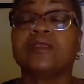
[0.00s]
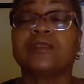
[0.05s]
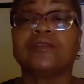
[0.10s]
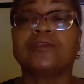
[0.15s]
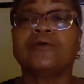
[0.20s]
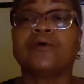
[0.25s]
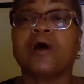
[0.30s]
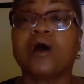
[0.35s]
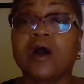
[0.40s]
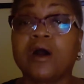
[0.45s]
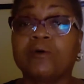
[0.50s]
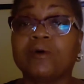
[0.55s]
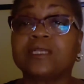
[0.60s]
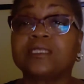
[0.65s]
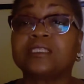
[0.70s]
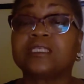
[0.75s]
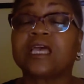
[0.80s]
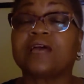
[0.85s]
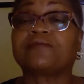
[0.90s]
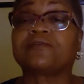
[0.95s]
you
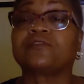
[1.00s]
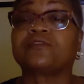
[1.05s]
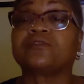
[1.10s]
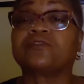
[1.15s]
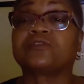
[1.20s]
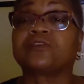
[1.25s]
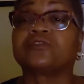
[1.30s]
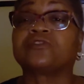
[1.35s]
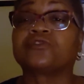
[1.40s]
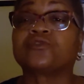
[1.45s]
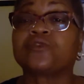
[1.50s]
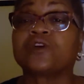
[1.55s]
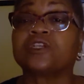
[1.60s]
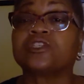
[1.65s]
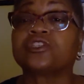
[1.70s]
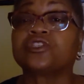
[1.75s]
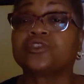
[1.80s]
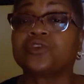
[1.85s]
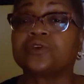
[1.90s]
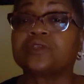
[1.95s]
always have to
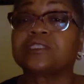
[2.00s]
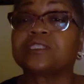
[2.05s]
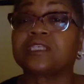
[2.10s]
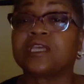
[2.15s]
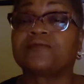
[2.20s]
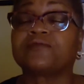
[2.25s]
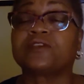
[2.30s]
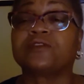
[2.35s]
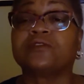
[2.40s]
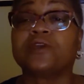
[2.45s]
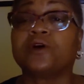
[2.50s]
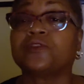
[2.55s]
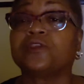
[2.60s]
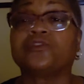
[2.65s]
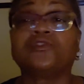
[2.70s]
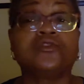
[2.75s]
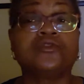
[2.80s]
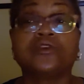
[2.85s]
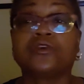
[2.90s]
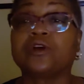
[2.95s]
trust yourself to know
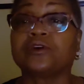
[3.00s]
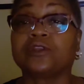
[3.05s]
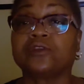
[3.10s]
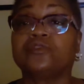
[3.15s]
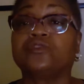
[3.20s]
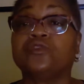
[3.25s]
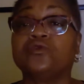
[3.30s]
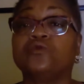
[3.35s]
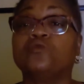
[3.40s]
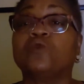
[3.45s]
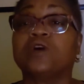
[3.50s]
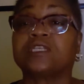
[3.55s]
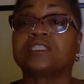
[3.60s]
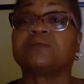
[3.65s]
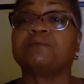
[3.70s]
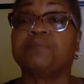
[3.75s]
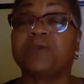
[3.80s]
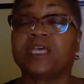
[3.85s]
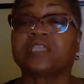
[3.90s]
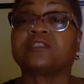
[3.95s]
that you're going to do what's
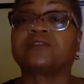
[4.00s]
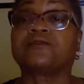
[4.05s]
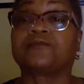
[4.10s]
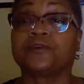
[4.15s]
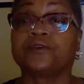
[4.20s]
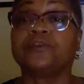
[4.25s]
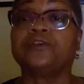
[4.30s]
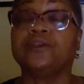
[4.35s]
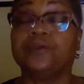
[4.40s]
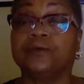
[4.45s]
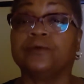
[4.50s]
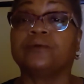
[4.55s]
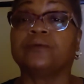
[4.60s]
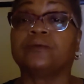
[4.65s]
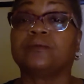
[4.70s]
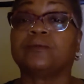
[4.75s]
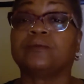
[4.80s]
best for you.